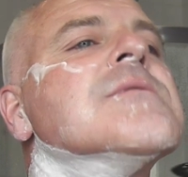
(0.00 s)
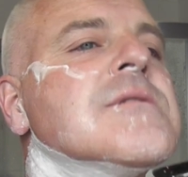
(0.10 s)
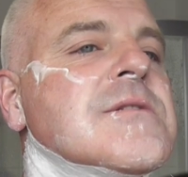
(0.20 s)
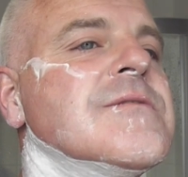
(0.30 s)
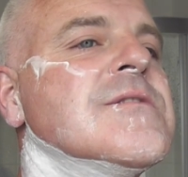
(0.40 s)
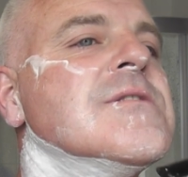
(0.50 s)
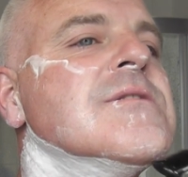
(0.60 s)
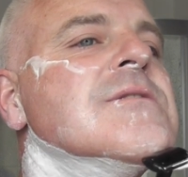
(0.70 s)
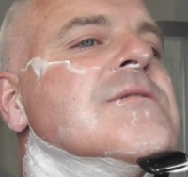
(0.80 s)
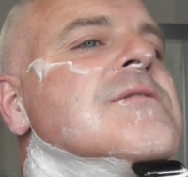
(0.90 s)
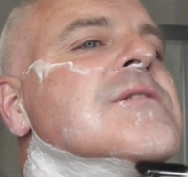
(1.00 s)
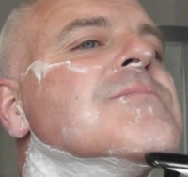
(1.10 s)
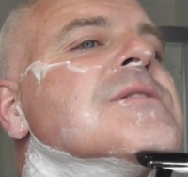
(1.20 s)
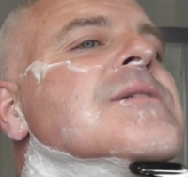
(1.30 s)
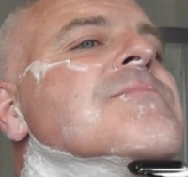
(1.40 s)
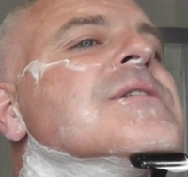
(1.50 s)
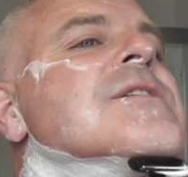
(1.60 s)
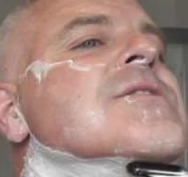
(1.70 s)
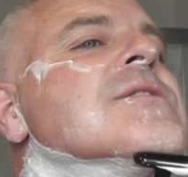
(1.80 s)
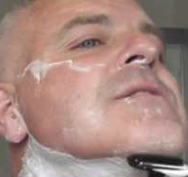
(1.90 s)
Because if you do apply
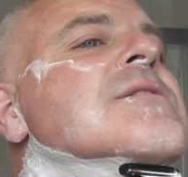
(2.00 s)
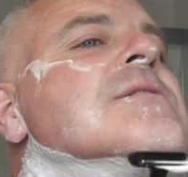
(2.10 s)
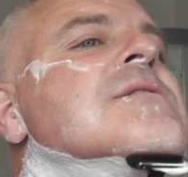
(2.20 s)
pressure,